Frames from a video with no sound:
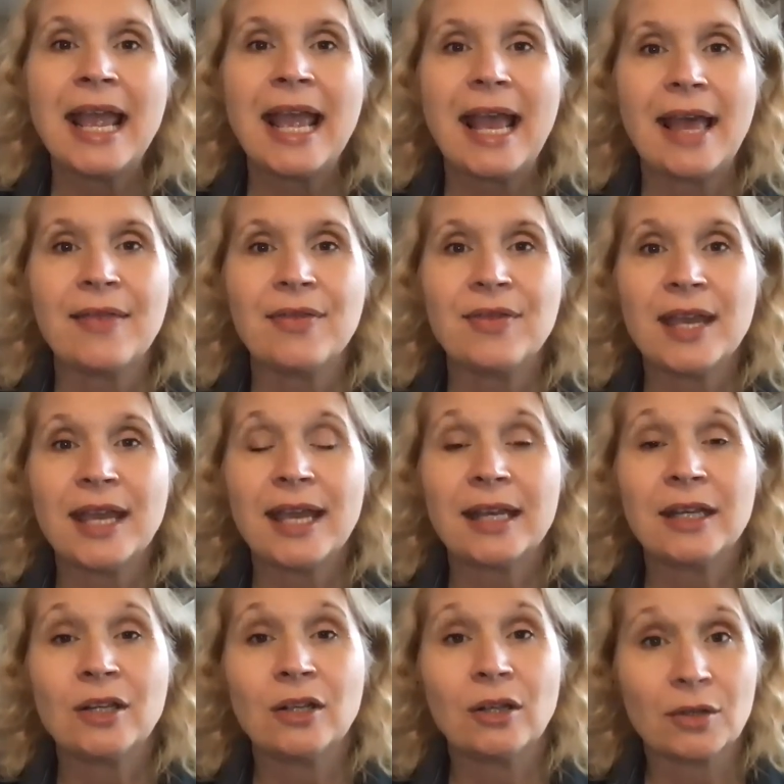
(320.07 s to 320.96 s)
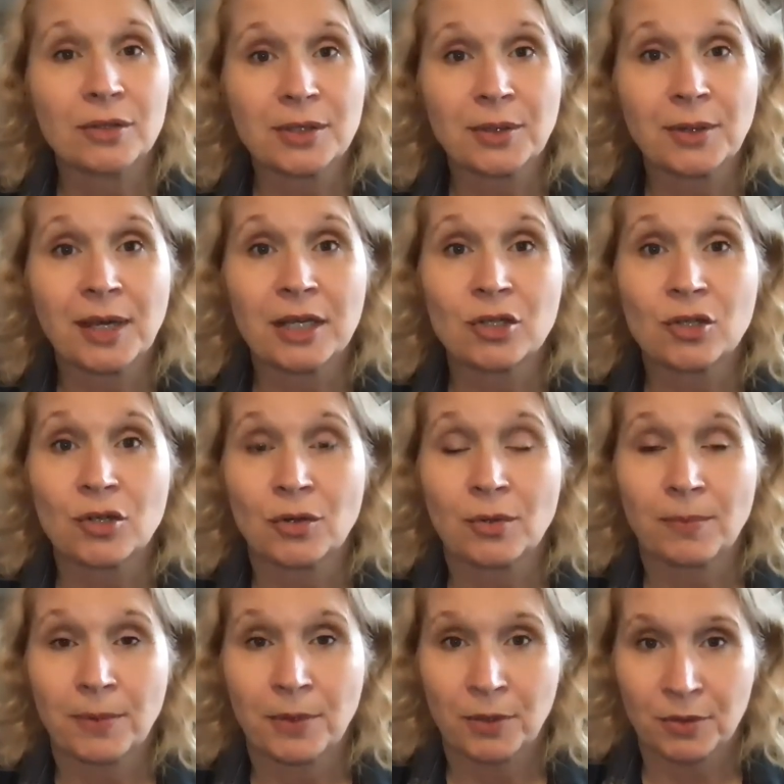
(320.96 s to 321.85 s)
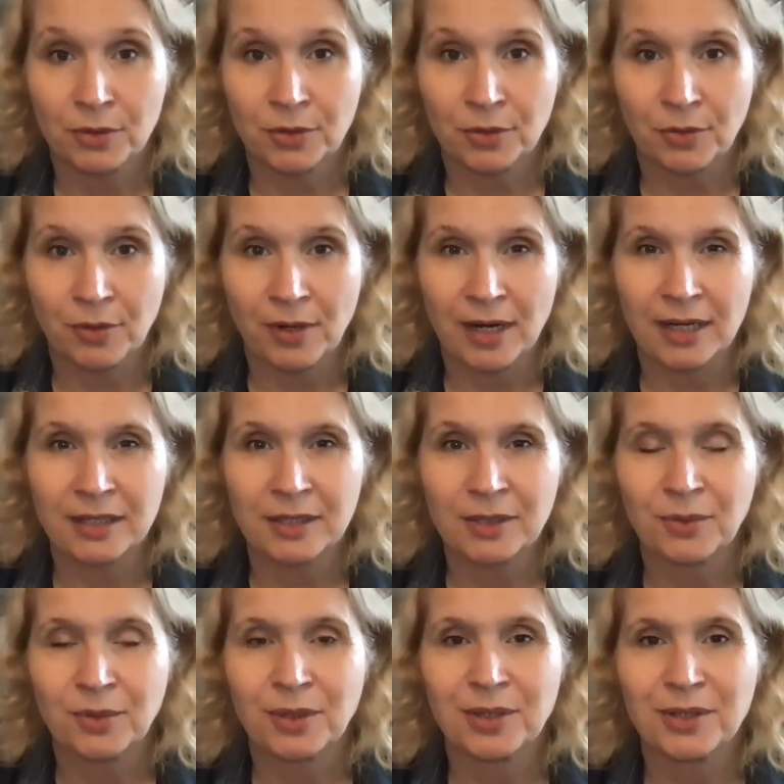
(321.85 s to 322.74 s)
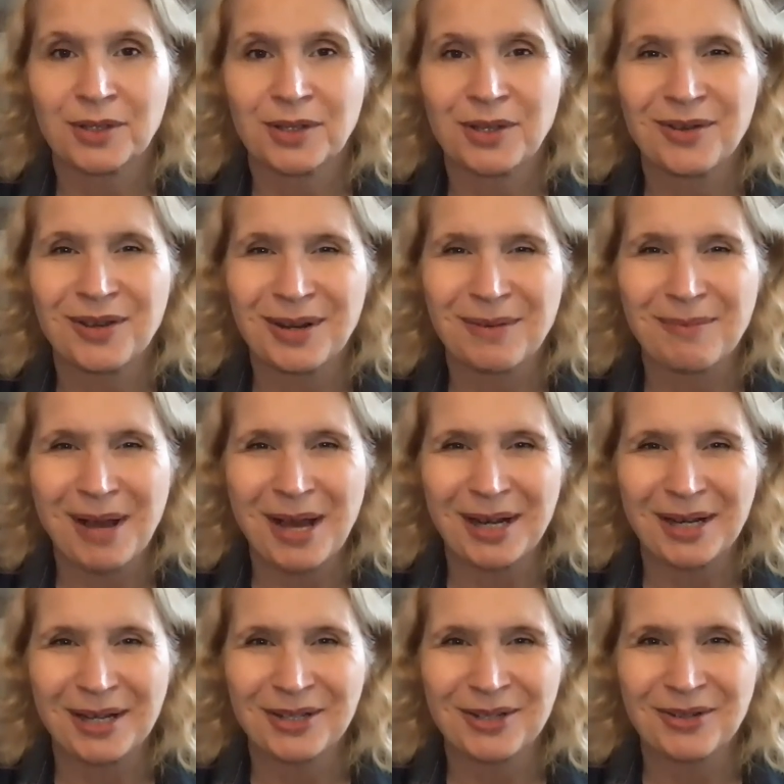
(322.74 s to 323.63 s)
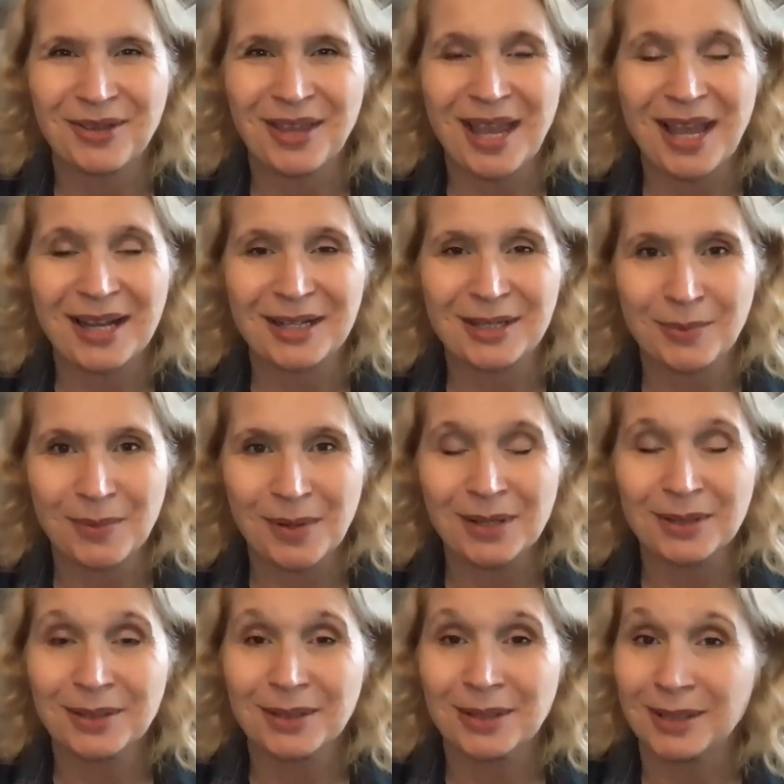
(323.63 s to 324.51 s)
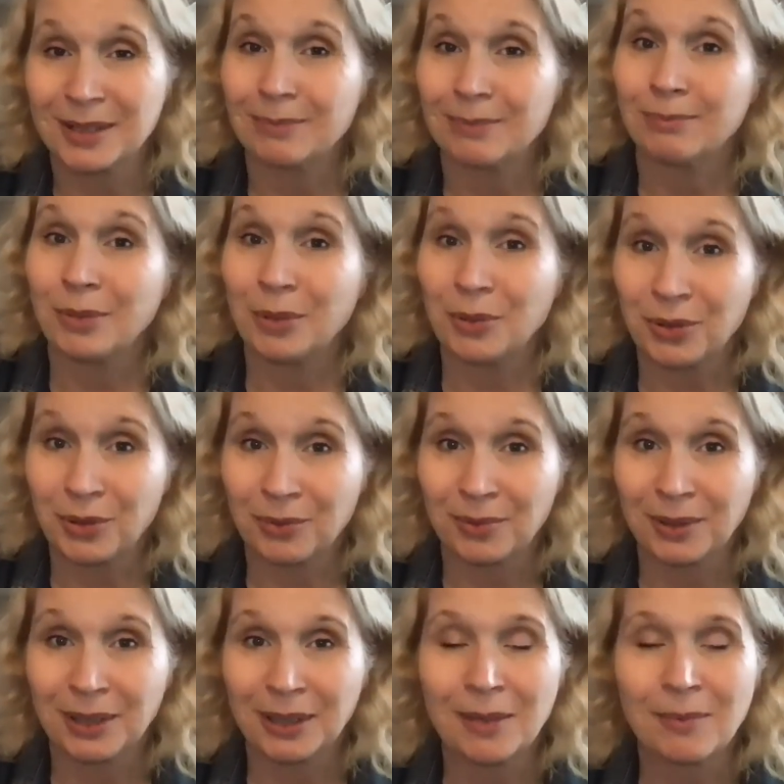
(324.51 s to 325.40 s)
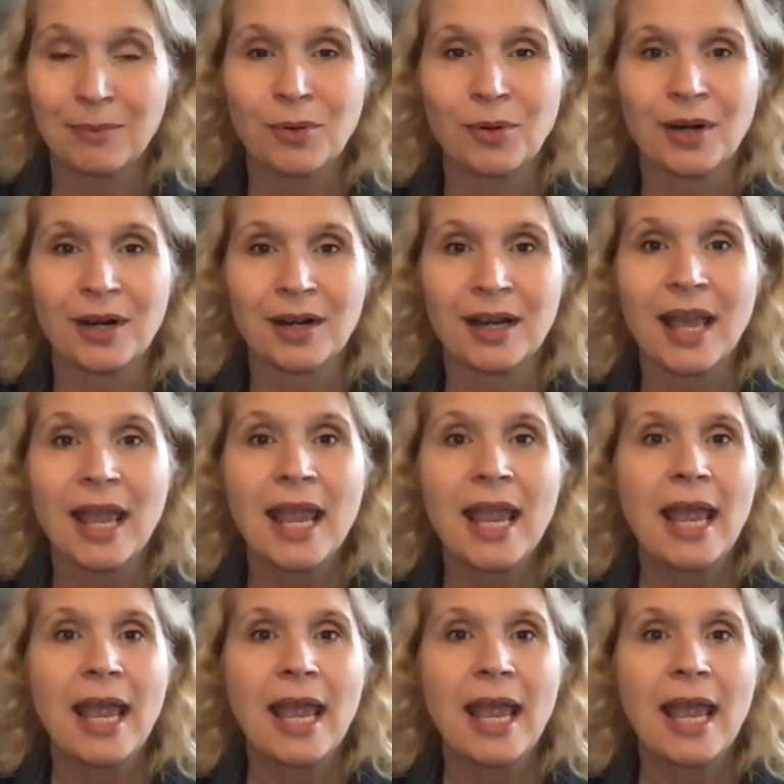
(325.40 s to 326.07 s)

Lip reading: And then you'll also get your personal credit scores, so you can monitor that as well, since both are really important.